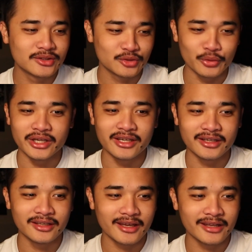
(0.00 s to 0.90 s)

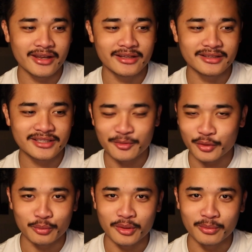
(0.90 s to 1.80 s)
tweeting and then
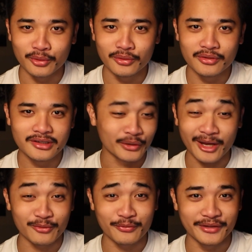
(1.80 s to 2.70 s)
tipping people
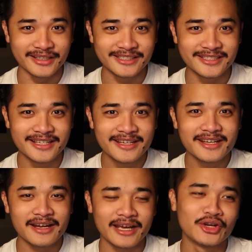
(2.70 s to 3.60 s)
without fees.
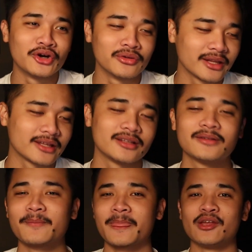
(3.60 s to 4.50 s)
I know, like,
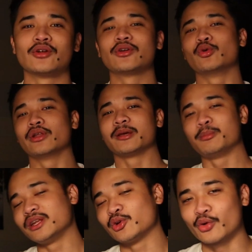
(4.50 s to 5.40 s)
you know, the whole like
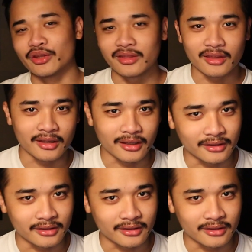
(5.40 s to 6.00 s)
Bitcoin thing